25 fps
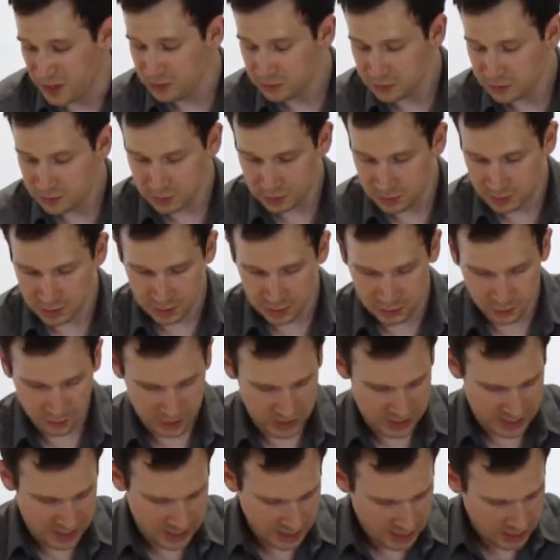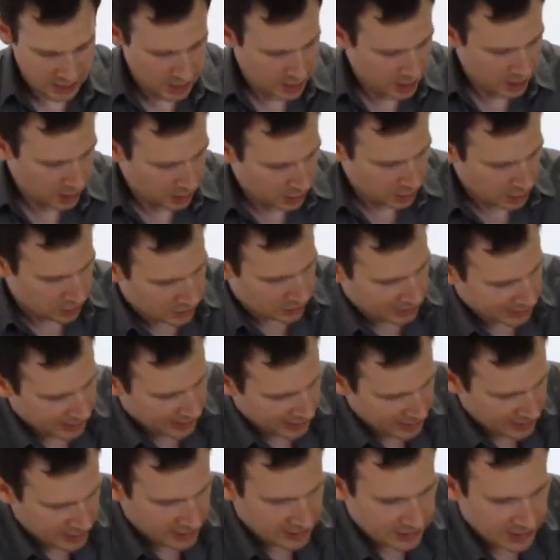you and hold it there. Can you
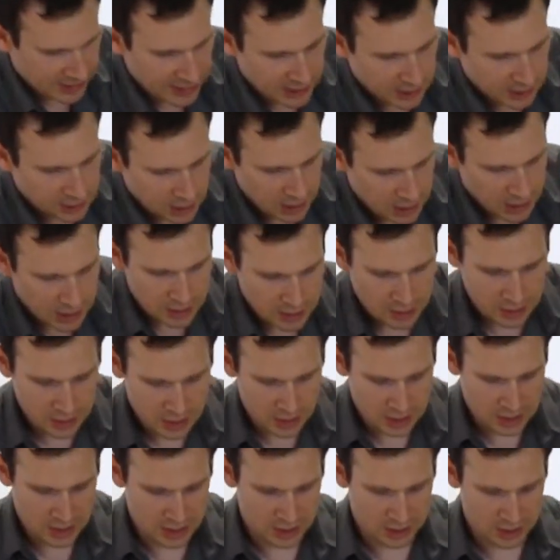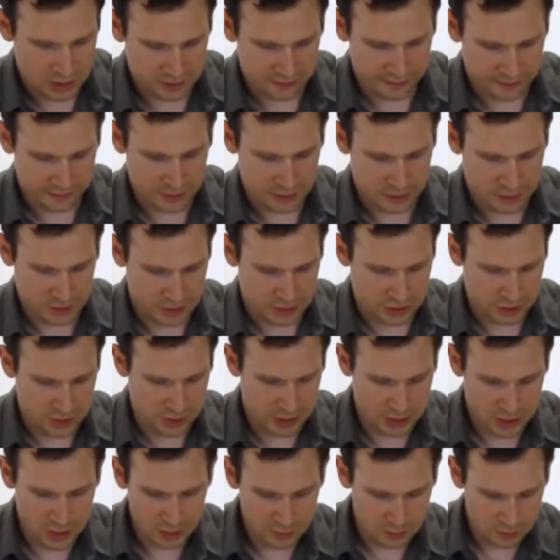slide this heel underneath as far as you
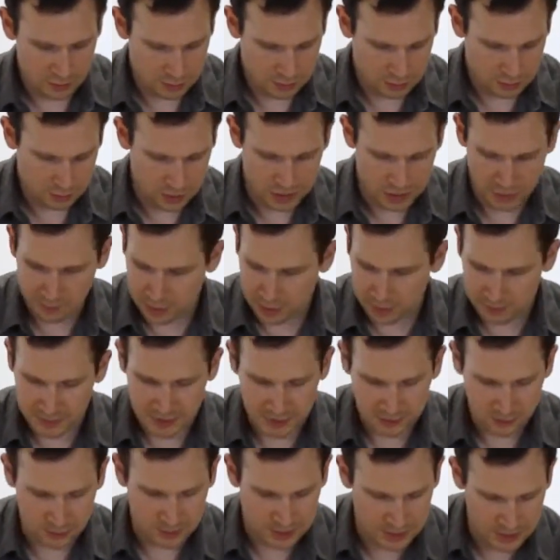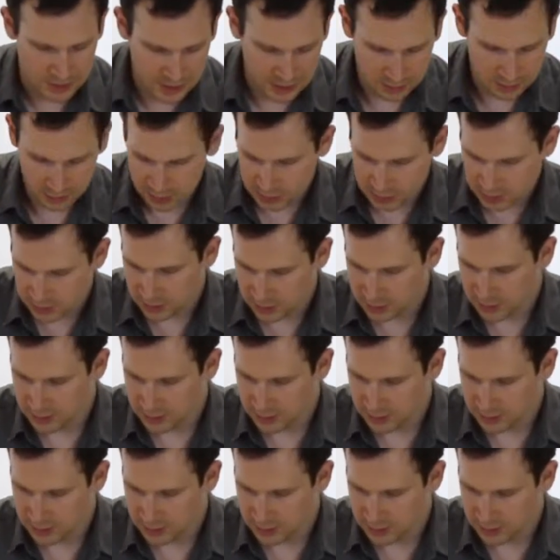can go? We're going to pop this one down